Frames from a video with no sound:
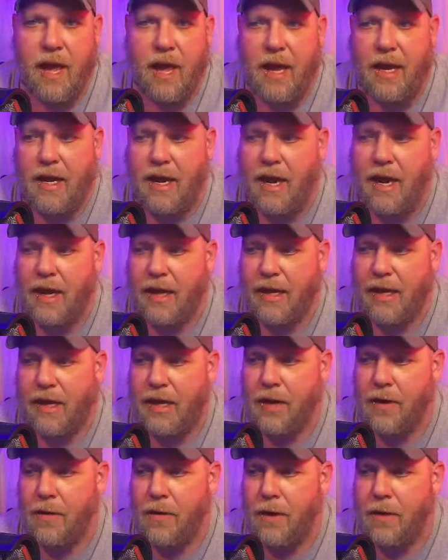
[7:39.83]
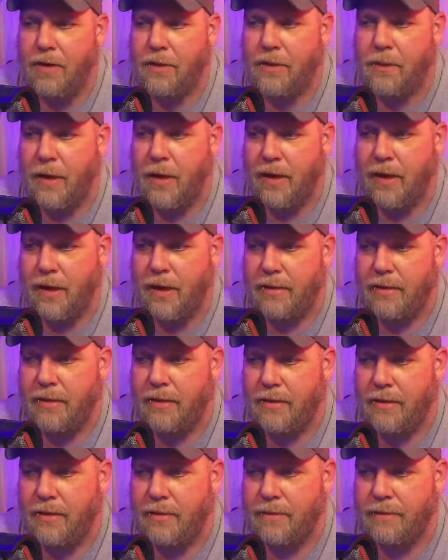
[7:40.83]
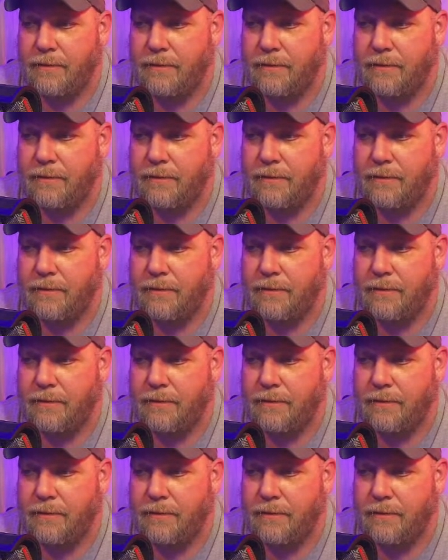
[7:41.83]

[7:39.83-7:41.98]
And get your all's opinions.